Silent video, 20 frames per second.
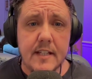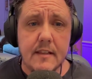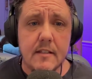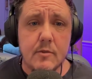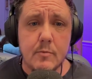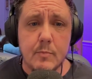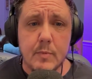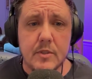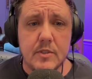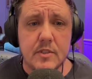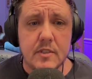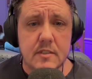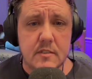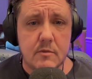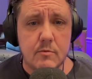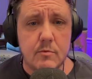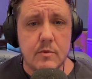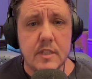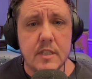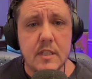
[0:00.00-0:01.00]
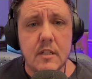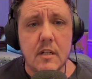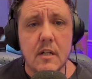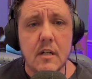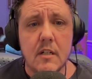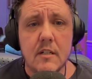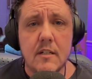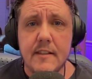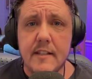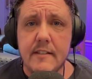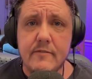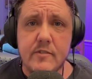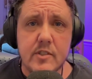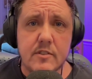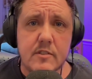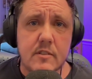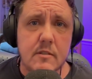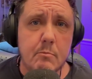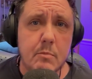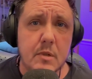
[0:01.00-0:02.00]
this person isn't really gone and they've
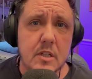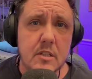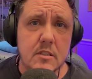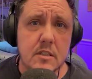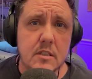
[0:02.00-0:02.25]
just embarked